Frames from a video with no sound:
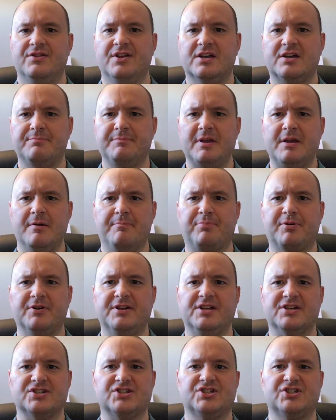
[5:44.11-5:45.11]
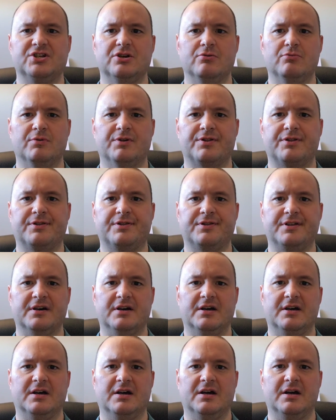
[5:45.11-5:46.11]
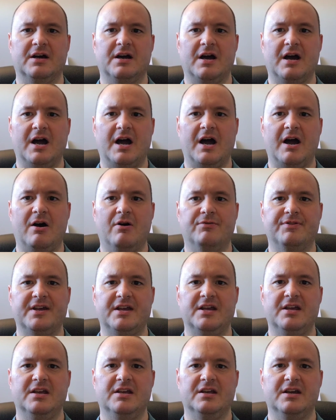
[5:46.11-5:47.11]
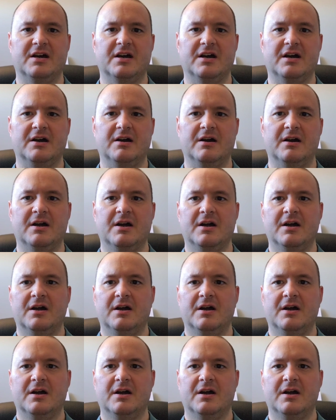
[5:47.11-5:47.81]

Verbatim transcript: they can be pretty astute with uh, how they uh,